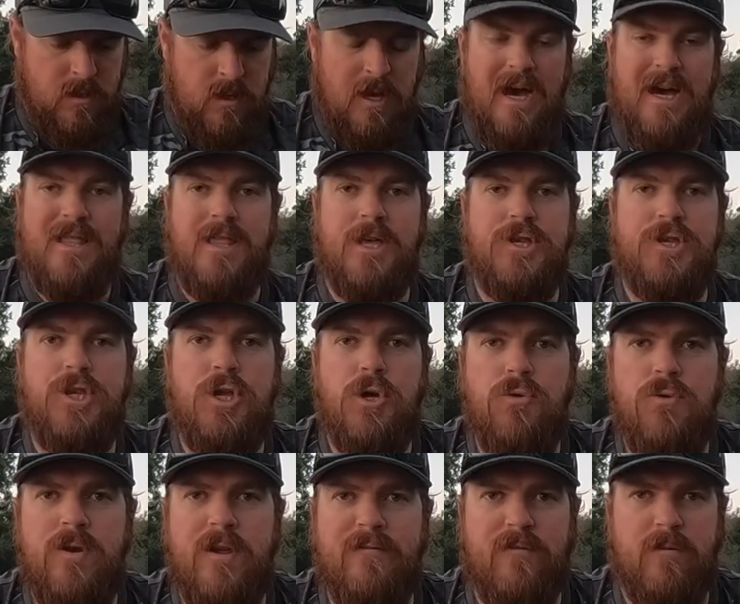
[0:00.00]
and then
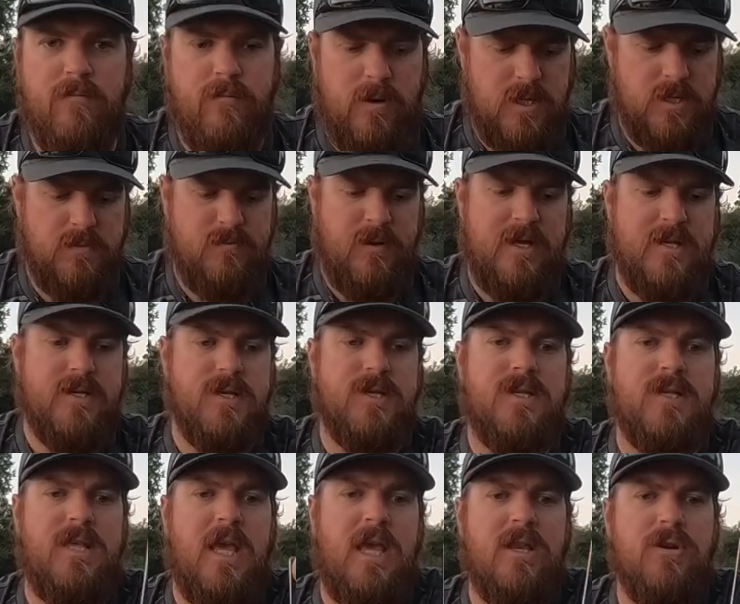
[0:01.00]
two different buzz baits: a
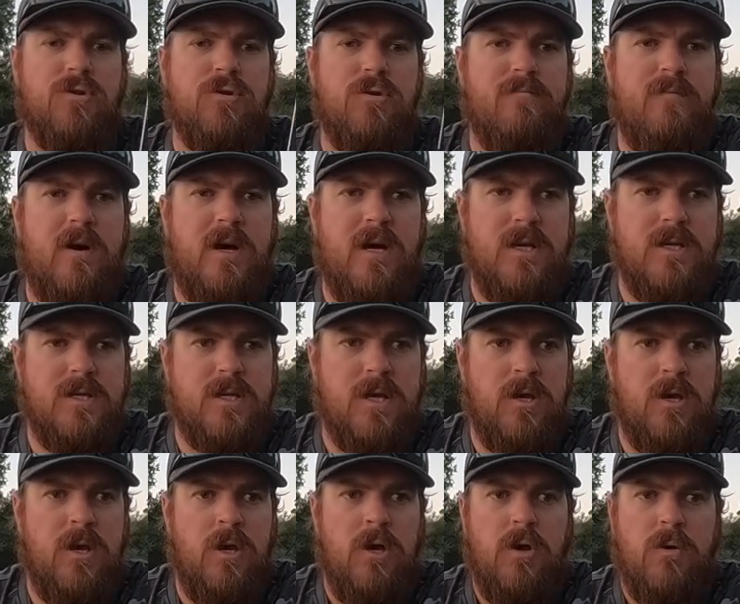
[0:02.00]
standard buzz
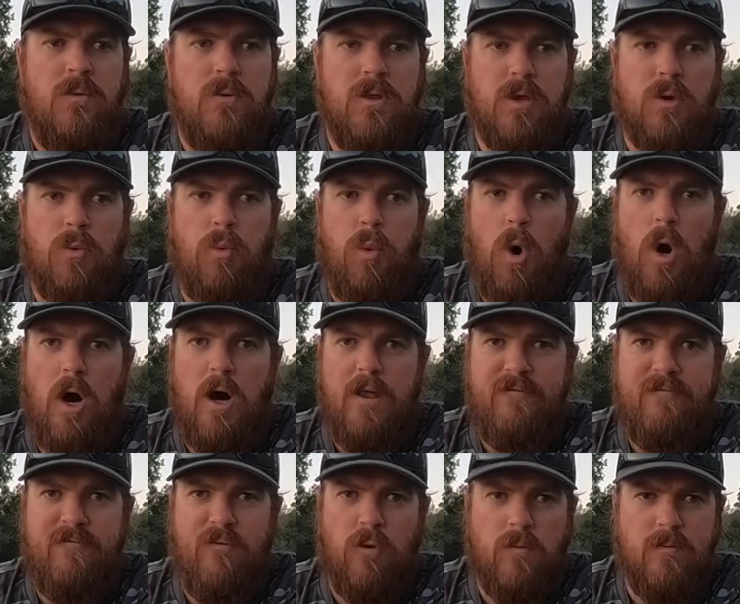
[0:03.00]
with a quad
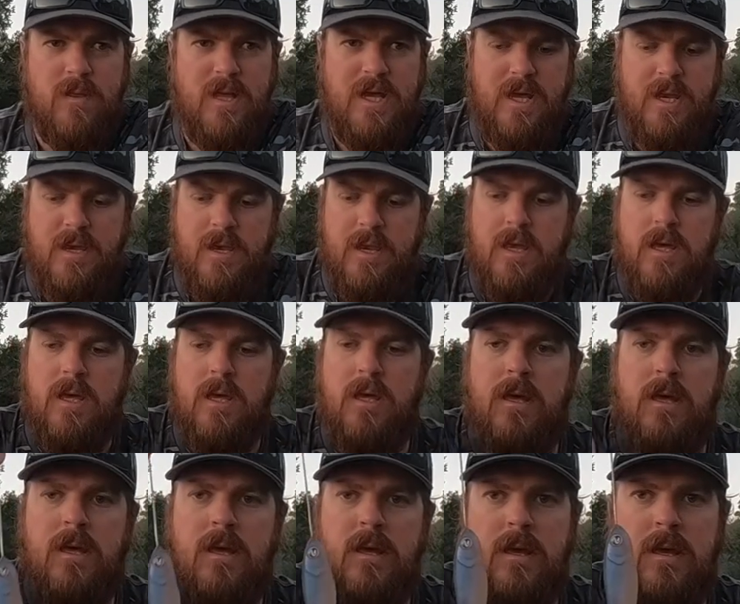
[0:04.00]
foreblade
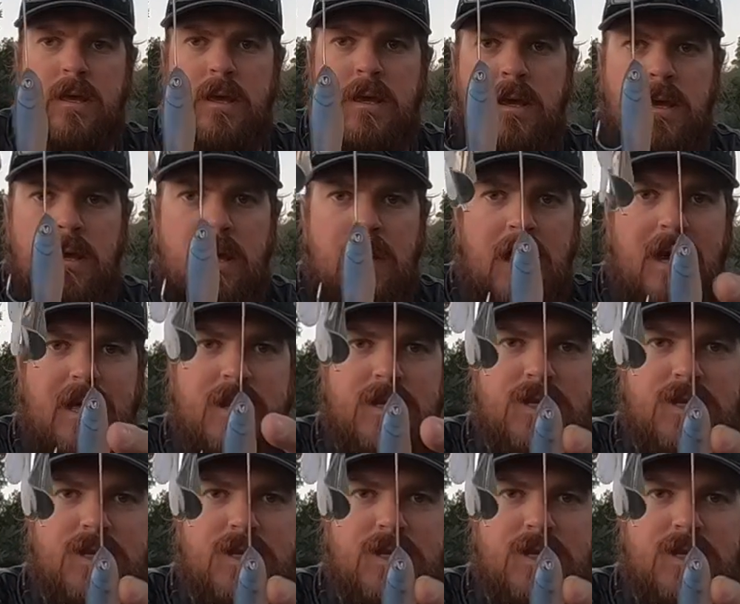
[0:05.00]
and a